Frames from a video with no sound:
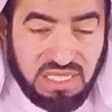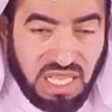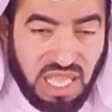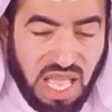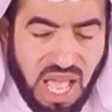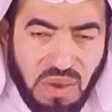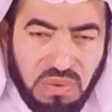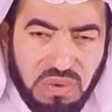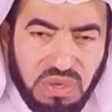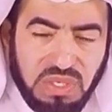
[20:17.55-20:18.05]

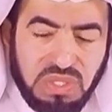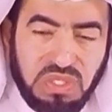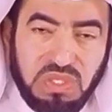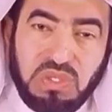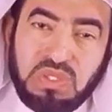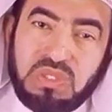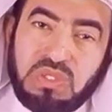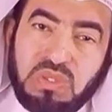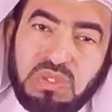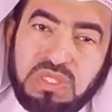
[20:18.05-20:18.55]
How could
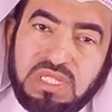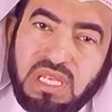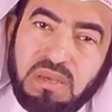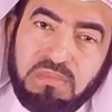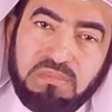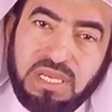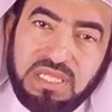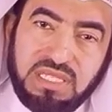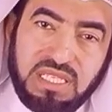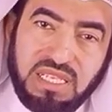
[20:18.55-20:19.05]
you choose
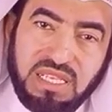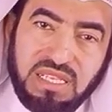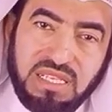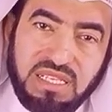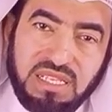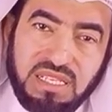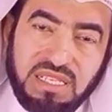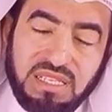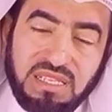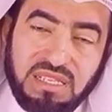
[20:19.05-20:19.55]
somebody
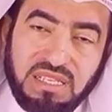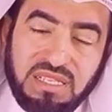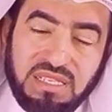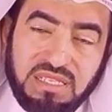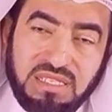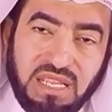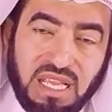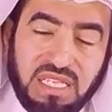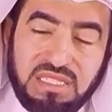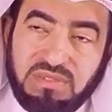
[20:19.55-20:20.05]

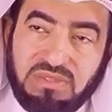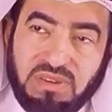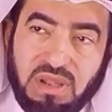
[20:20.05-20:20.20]
not